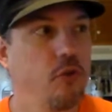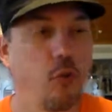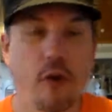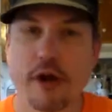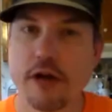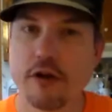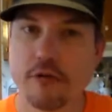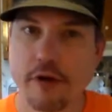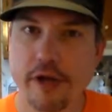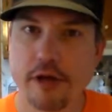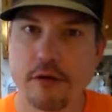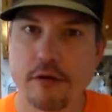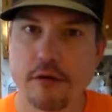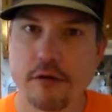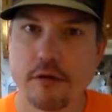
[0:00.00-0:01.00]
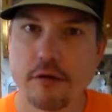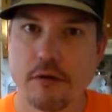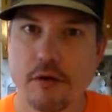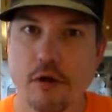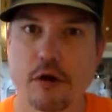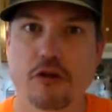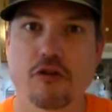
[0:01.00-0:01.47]
20 grit
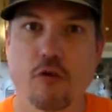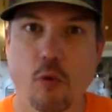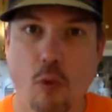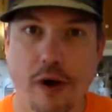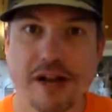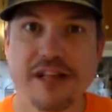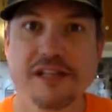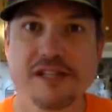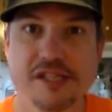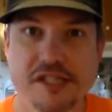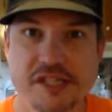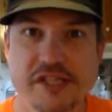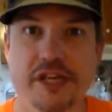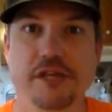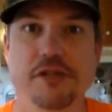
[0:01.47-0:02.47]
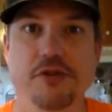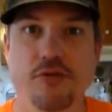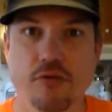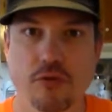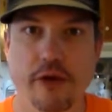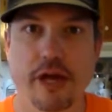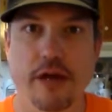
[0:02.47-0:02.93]
or 26
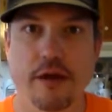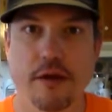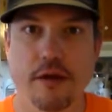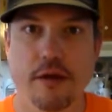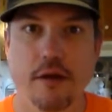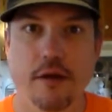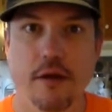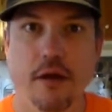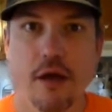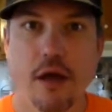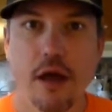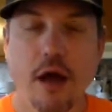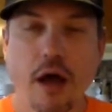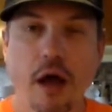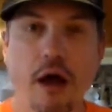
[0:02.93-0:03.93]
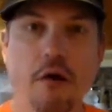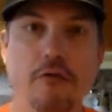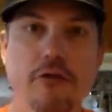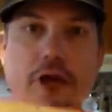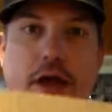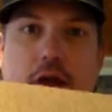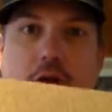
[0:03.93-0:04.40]
grit. I
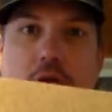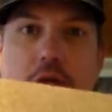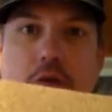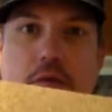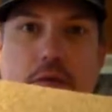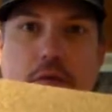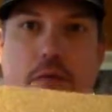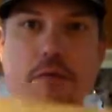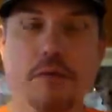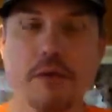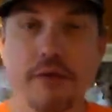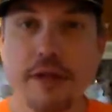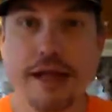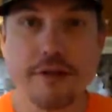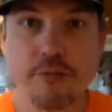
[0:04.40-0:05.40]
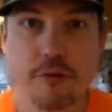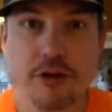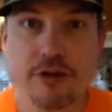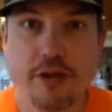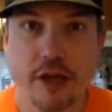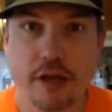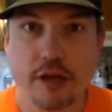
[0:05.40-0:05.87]
was like, that's
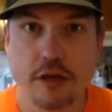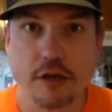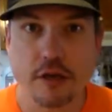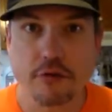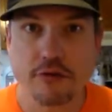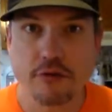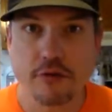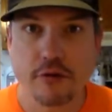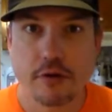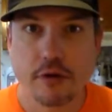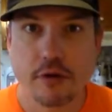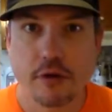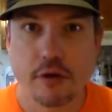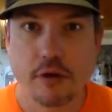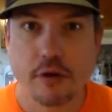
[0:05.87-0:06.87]
ridiculous.